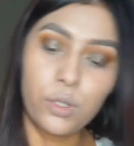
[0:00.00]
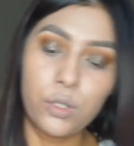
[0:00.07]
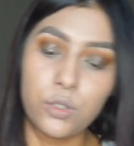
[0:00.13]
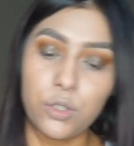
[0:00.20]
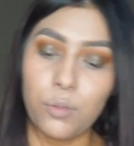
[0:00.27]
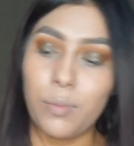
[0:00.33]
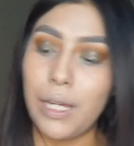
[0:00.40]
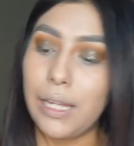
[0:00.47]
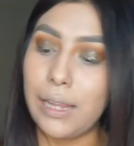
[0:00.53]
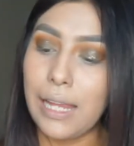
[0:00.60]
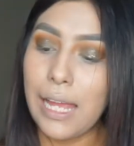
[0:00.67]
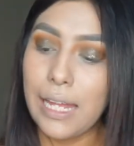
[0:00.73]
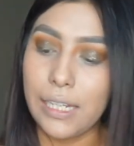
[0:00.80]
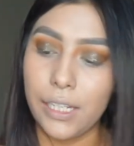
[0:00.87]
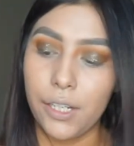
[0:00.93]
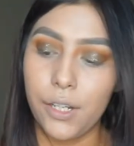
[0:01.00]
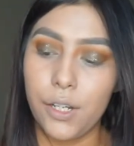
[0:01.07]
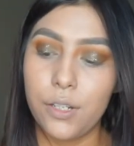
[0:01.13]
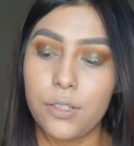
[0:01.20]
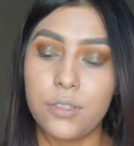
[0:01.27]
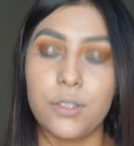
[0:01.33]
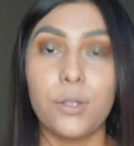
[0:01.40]
do my liner.
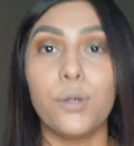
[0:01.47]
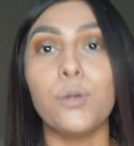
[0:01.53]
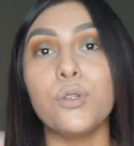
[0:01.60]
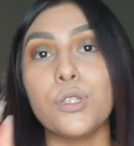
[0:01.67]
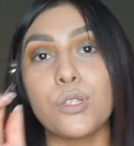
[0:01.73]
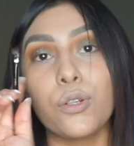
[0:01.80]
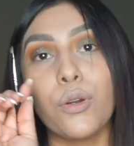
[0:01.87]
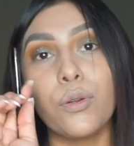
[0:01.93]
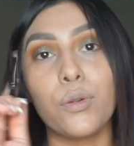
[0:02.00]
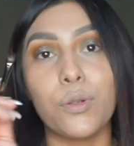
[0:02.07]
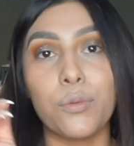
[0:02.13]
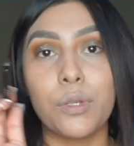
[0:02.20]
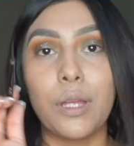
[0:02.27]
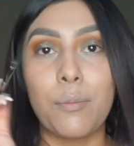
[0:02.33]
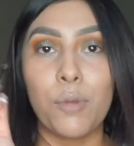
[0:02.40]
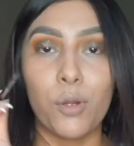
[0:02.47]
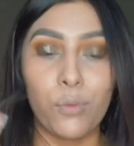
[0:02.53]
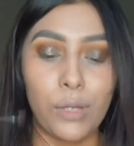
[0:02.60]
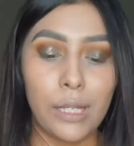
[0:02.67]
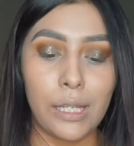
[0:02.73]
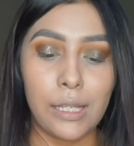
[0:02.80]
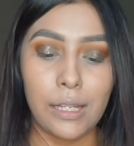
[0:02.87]
So I'm just going on with that
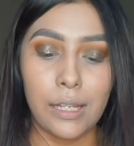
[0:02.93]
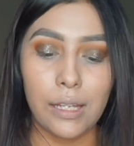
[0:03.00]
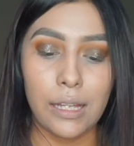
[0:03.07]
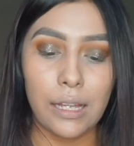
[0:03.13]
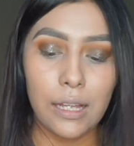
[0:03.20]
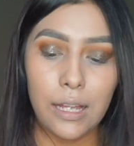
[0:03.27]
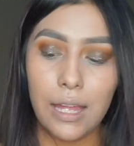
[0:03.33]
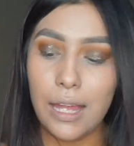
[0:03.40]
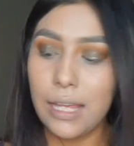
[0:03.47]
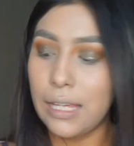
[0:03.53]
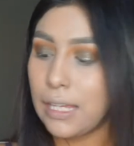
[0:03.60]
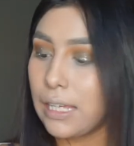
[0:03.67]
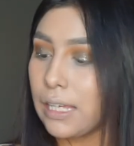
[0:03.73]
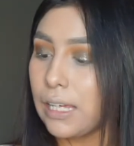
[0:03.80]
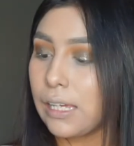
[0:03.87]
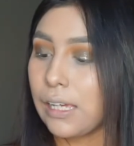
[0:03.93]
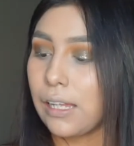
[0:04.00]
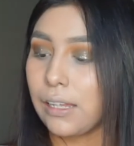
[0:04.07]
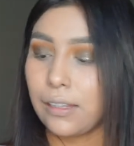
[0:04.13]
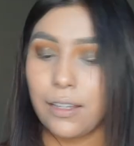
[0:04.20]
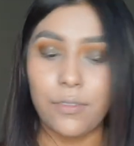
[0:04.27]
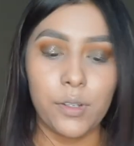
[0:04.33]
Morphe E Sharpie,
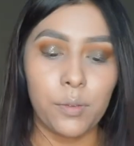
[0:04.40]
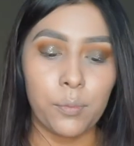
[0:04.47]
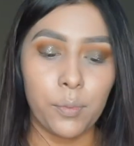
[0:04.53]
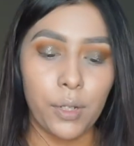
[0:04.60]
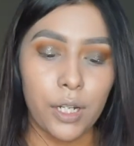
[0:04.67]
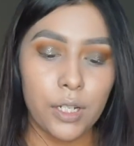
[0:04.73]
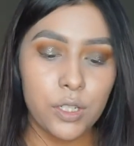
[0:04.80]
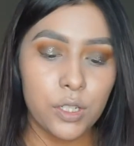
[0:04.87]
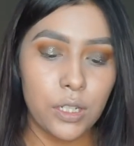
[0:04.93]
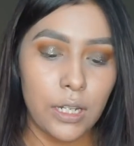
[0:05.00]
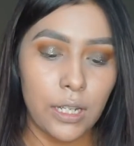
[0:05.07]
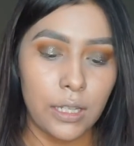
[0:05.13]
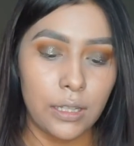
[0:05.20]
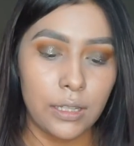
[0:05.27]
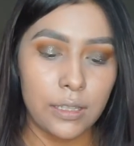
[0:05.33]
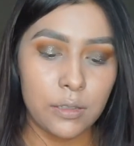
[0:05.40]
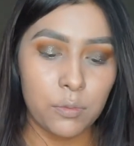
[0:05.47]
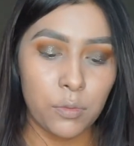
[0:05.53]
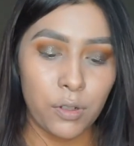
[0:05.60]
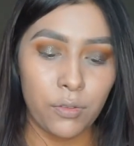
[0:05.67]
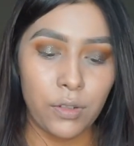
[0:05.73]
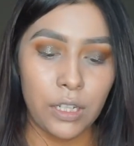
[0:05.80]
a brush, and this
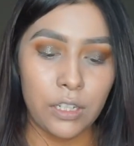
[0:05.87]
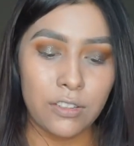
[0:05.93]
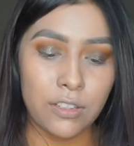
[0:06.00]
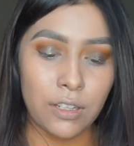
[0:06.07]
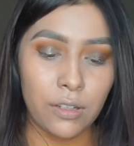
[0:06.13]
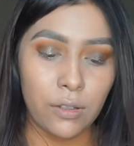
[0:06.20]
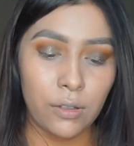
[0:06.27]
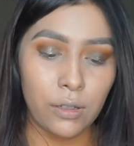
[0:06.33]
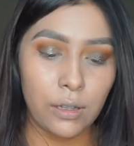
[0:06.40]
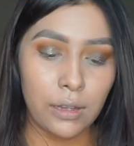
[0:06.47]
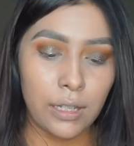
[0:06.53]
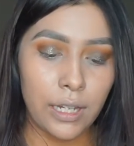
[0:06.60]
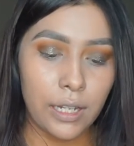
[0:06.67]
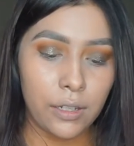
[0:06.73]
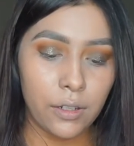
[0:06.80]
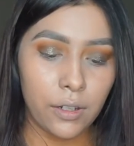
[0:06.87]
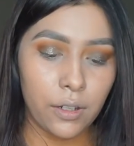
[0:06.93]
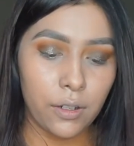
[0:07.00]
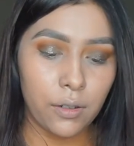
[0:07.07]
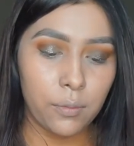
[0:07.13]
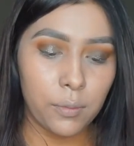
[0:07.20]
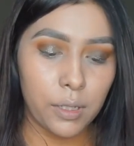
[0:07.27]
Morphe gel
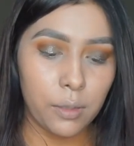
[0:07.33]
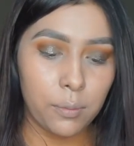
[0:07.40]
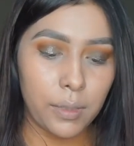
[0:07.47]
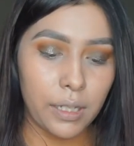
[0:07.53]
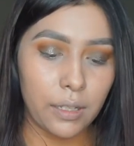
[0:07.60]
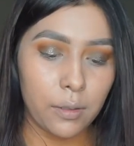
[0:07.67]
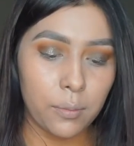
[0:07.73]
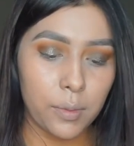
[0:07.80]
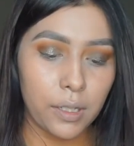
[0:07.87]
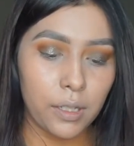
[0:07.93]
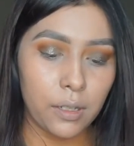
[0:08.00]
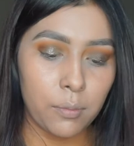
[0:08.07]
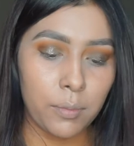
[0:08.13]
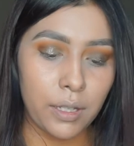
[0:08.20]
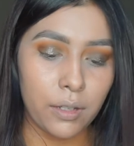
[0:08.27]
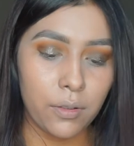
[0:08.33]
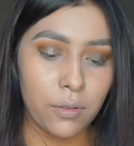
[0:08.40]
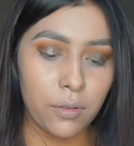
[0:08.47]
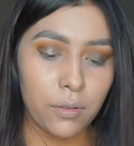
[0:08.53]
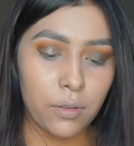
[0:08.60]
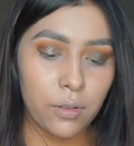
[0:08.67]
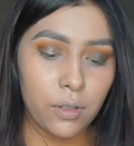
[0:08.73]
liner. Pick up a good
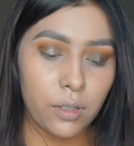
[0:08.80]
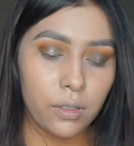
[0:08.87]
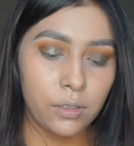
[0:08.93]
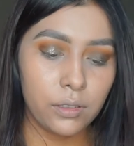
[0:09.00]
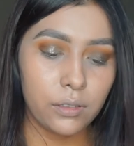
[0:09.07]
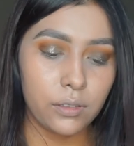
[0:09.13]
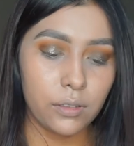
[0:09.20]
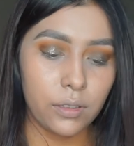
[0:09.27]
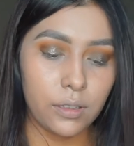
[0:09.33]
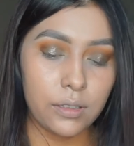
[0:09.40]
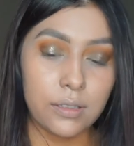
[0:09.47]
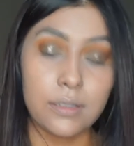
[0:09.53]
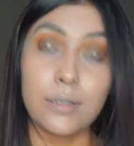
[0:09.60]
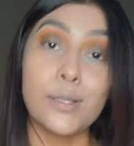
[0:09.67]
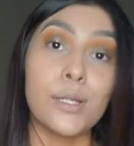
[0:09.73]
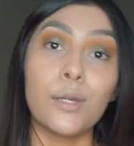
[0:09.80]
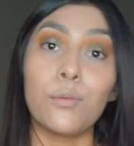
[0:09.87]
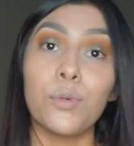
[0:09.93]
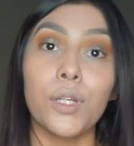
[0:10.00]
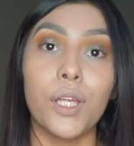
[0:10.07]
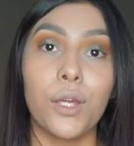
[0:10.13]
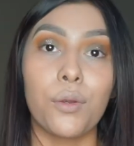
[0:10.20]
amount. It's
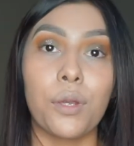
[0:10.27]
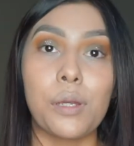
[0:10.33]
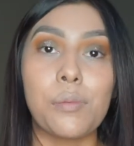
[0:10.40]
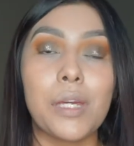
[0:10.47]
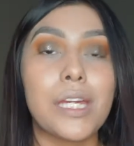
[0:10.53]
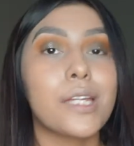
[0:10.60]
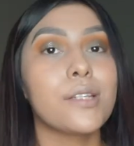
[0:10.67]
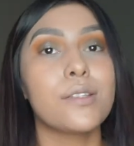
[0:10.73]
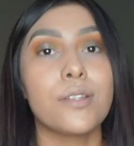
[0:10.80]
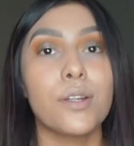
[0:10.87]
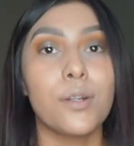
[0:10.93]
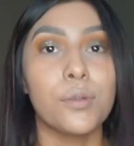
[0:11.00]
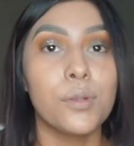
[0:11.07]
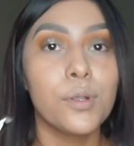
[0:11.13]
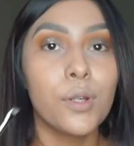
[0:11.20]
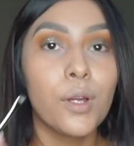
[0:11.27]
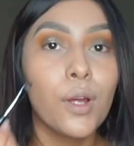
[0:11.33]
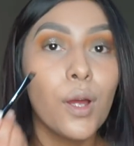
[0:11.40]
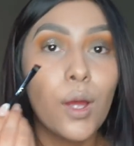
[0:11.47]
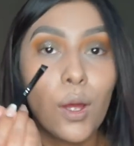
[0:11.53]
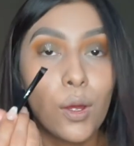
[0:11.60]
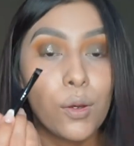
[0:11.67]
looking really creamy. So,
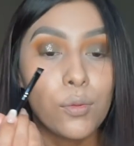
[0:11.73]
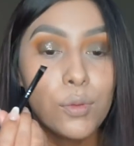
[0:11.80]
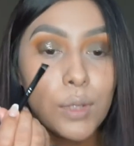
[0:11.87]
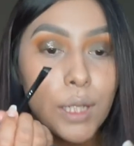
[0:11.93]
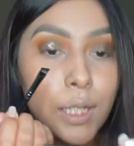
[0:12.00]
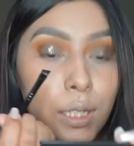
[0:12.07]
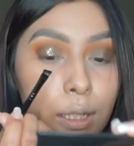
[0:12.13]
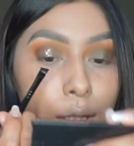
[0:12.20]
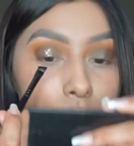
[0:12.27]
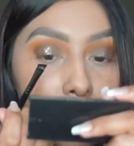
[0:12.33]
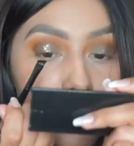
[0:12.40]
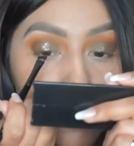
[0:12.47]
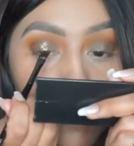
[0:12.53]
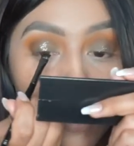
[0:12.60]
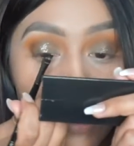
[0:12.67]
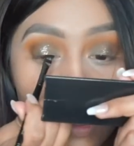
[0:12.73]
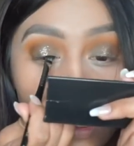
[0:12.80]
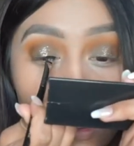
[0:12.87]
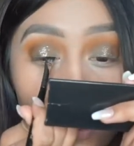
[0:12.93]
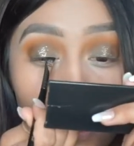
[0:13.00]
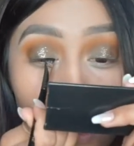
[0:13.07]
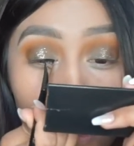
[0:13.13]
hopefully it is. I'm just
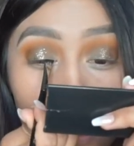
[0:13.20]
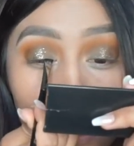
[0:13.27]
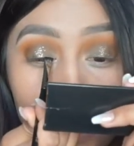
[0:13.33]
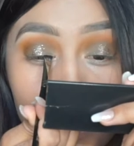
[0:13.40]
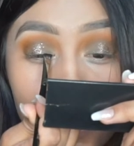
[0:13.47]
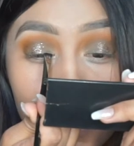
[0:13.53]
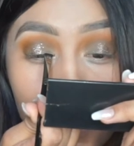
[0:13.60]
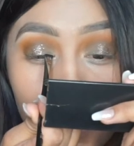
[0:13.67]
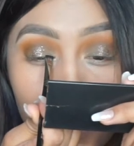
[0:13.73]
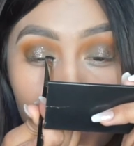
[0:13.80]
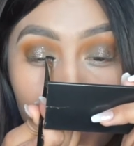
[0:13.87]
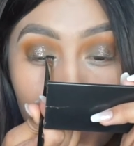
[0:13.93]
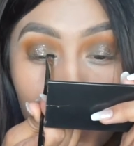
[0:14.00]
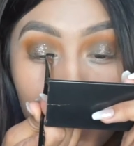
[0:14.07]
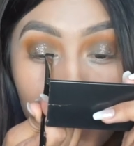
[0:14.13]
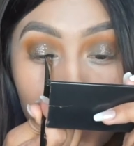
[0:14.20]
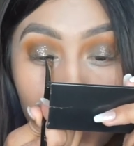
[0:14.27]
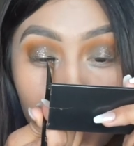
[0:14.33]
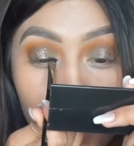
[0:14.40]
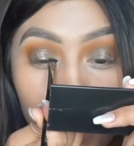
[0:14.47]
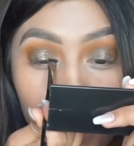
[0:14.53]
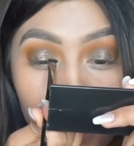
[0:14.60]
gonna go ahead and start
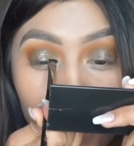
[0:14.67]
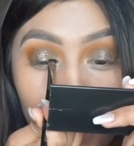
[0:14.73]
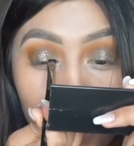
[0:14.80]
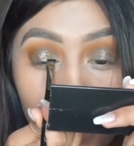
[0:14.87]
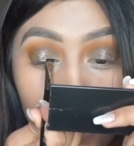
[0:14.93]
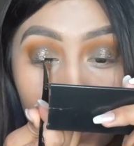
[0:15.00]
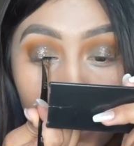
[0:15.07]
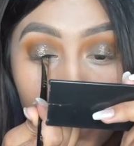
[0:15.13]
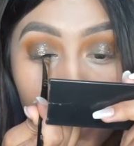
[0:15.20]
lining